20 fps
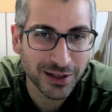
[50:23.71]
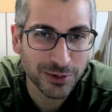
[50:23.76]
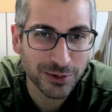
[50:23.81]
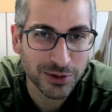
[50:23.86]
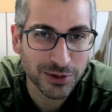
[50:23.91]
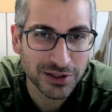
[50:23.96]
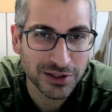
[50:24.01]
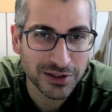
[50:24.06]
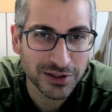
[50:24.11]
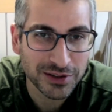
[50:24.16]

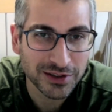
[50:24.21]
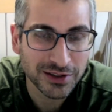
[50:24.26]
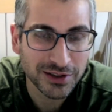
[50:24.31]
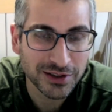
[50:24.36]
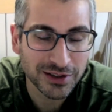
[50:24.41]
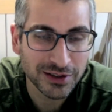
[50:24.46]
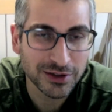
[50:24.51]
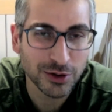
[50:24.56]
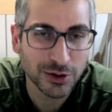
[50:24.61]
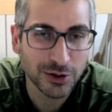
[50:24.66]
which is
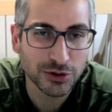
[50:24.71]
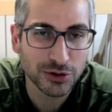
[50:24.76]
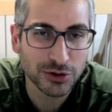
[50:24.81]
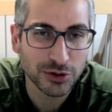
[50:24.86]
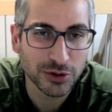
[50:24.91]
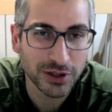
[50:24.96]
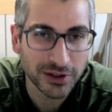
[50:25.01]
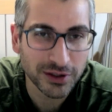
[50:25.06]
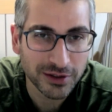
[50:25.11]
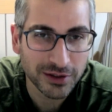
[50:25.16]
don't
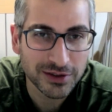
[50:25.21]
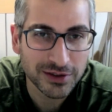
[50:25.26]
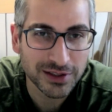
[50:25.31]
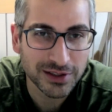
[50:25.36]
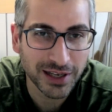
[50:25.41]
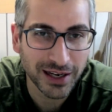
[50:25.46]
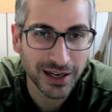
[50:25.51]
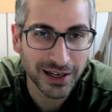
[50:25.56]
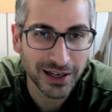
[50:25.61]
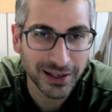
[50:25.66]
do it,
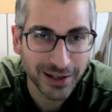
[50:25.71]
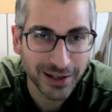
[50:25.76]
scaling.